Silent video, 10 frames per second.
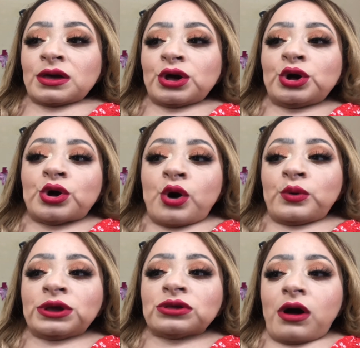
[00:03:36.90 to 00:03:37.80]

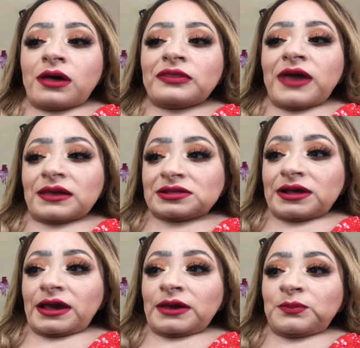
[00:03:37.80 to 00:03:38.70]
going on that
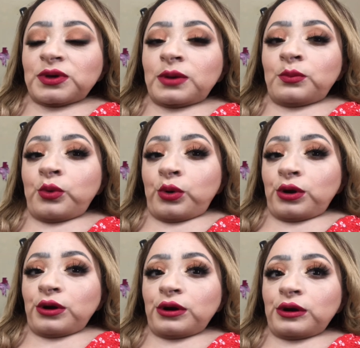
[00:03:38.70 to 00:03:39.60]
day, but
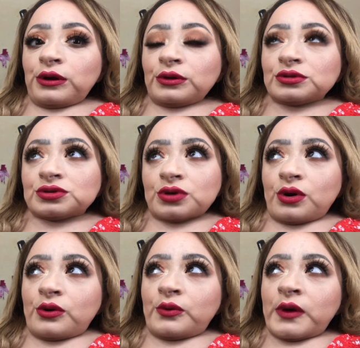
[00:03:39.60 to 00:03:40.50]
more
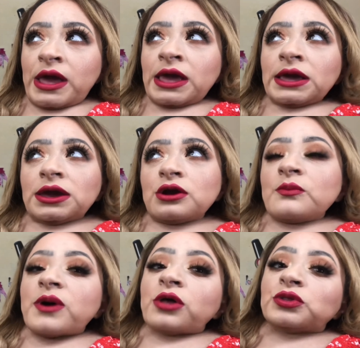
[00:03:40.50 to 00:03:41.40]
so care
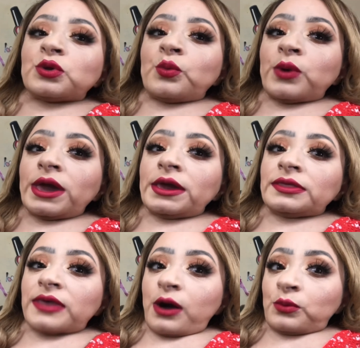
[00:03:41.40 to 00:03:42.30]
about the way
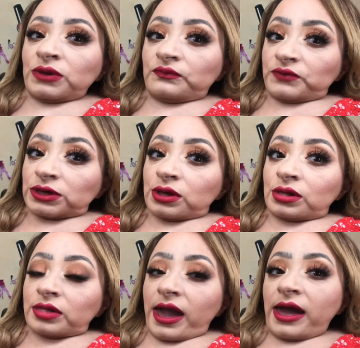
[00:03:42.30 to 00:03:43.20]
that we
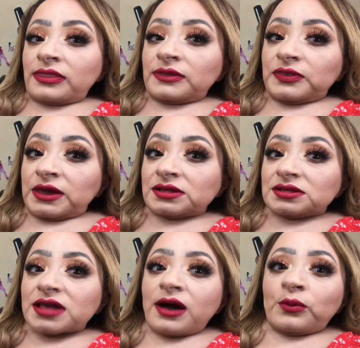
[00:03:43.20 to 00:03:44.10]
feel and the things
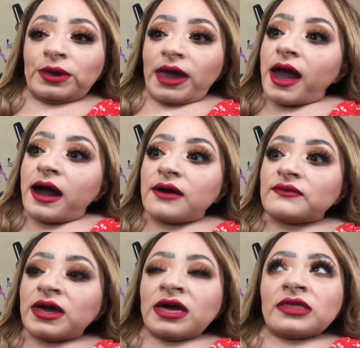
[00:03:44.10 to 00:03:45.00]
that we have,
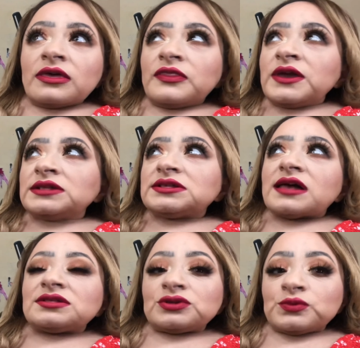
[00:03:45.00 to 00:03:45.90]
the things
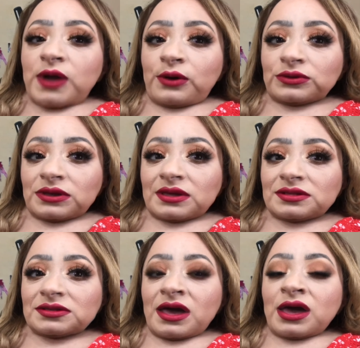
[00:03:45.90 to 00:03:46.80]
that surround
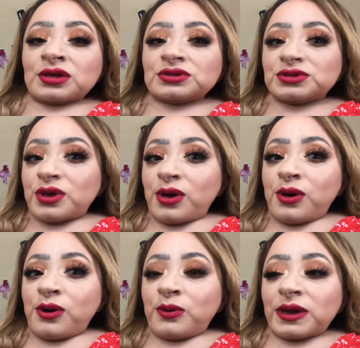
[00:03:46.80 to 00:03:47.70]
us.
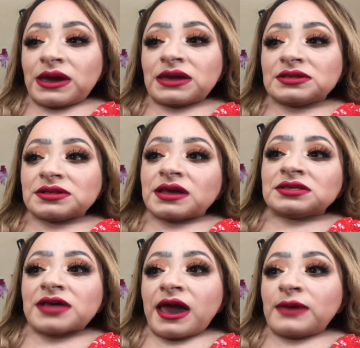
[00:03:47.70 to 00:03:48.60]
So it's a
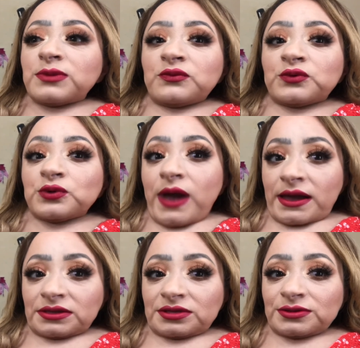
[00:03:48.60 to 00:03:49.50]
time of
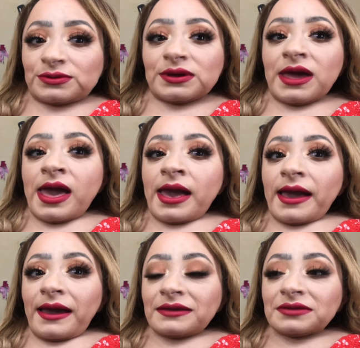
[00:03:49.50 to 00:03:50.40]
gratitude,
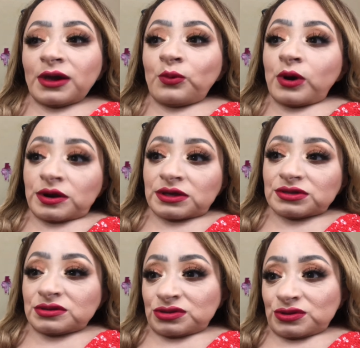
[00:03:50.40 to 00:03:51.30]
and I wanted
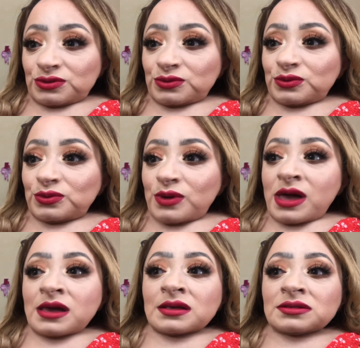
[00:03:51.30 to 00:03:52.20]
to do
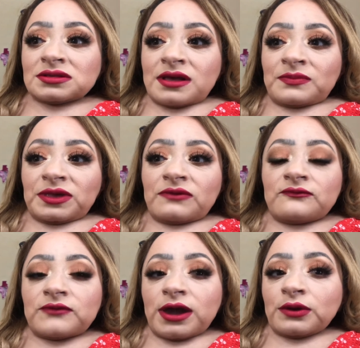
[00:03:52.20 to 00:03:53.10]
something
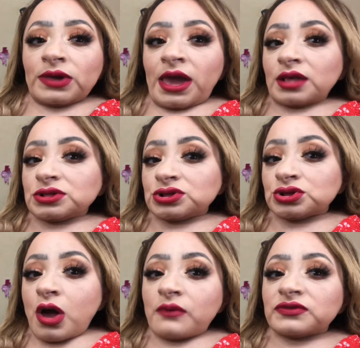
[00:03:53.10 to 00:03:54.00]
very
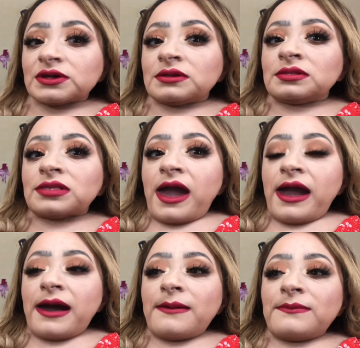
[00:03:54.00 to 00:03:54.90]
soft
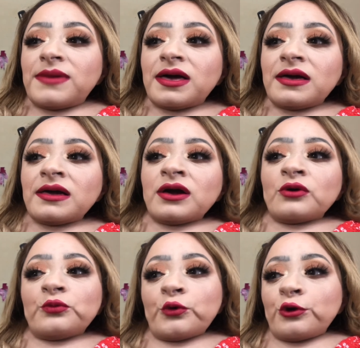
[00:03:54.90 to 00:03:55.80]
glam
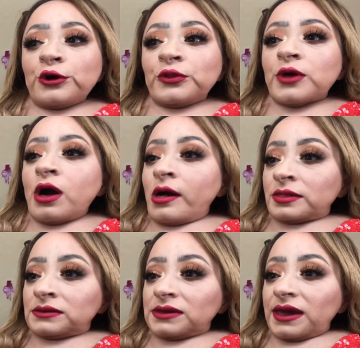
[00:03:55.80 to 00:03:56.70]
for the
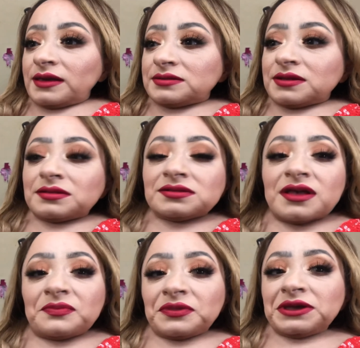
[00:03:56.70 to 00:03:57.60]
holidays,
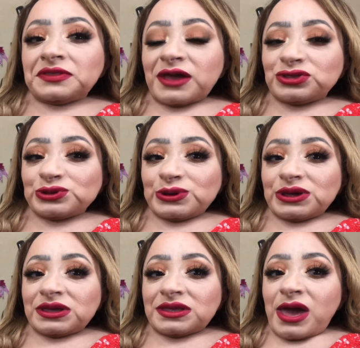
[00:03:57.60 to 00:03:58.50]
something that you can